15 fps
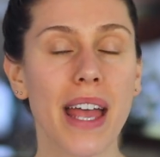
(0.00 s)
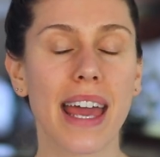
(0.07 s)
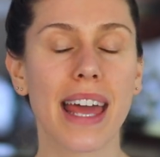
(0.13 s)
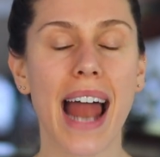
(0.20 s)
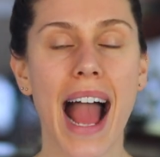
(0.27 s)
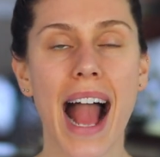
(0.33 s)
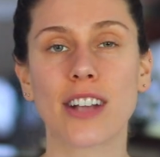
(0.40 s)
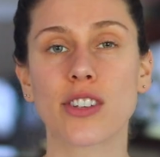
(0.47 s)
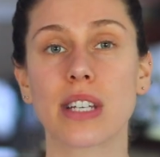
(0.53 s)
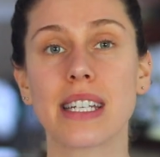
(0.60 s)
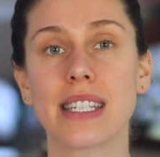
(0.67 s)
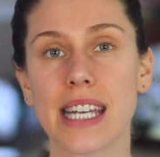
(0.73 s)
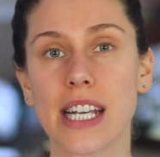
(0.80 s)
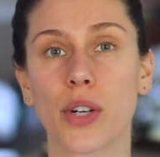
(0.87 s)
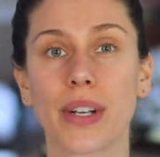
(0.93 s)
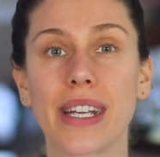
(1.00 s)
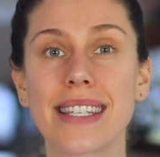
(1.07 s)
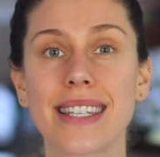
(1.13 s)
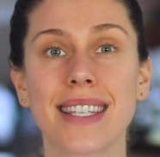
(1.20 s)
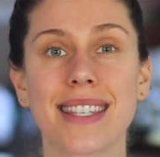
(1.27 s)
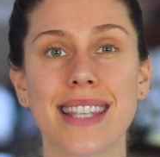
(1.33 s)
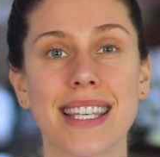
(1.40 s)
It actually
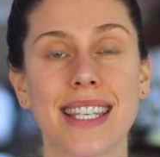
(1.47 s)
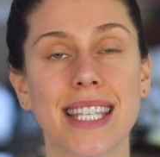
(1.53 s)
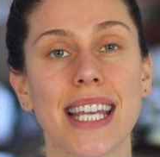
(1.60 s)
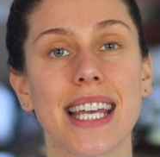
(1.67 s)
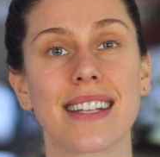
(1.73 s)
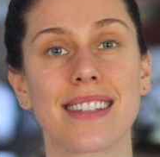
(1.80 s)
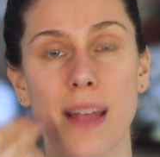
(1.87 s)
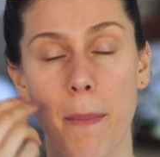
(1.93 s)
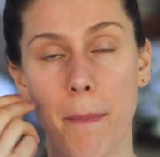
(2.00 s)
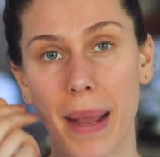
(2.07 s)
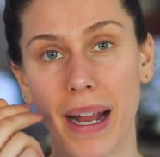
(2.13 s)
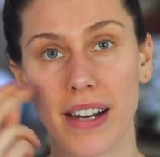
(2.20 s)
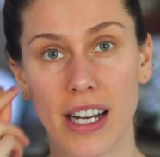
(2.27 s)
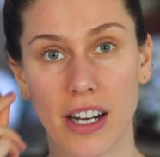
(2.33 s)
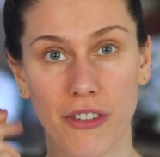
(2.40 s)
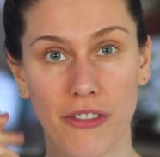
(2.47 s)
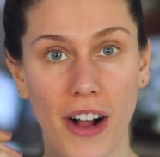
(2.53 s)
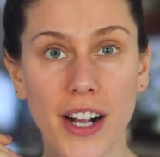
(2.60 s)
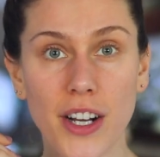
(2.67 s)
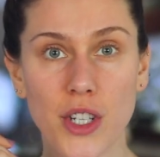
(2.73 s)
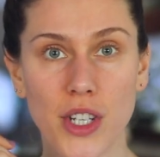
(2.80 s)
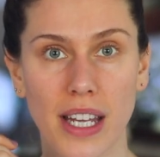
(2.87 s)
decreases the skin's barrier
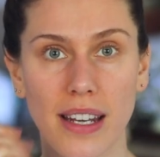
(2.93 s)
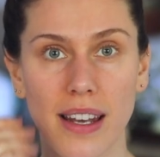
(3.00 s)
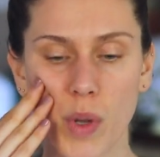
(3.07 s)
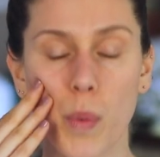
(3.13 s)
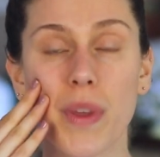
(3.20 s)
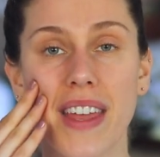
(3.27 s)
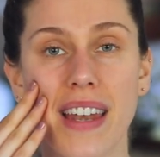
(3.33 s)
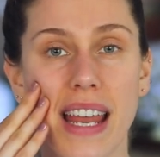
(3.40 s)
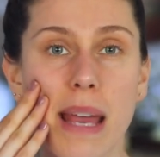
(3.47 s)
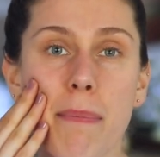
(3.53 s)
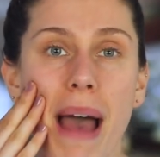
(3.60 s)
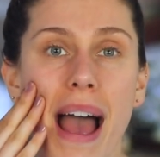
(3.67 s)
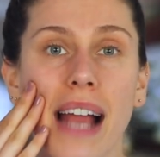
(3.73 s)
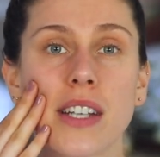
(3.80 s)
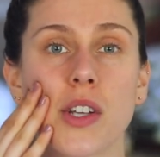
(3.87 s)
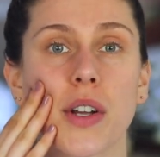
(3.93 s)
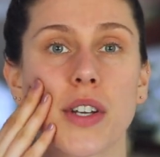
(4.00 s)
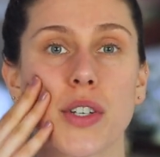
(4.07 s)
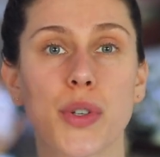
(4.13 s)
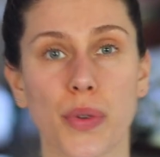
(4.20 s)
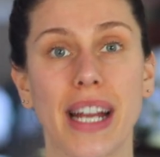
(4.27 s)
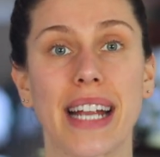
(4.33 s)
function, with an impact
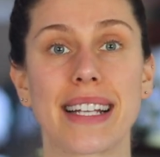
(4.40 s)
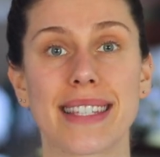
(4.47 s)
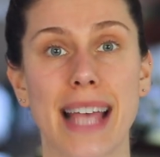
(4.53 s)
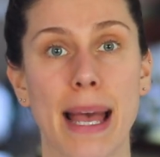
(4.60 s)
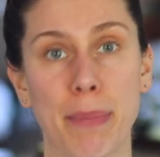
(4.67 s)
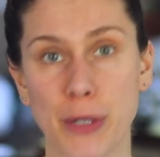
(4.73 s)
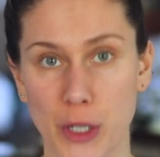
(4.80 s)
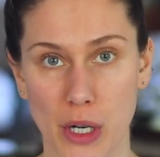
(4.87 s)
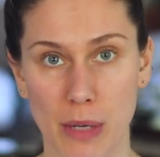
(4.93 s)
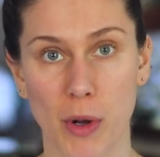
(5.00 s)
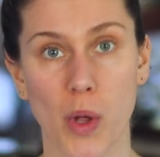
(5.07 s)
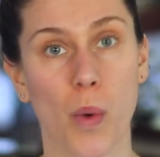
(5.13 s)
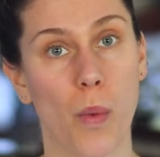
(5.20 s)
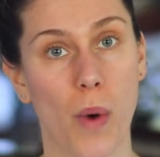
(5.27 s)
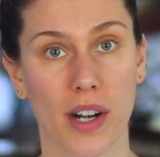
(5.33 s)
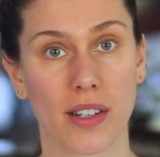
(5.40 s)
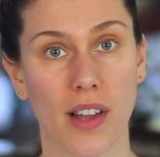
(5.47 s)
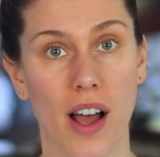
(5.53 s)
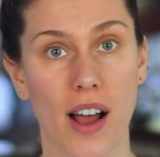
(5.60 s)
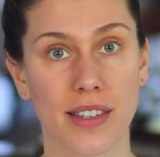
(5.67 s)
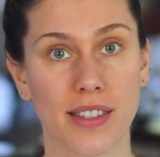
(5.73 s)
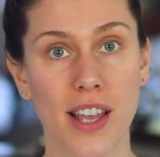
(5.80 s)
on trans epidermal water
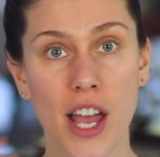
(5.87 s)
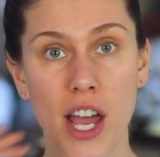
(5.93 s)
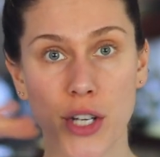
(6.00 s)
loss.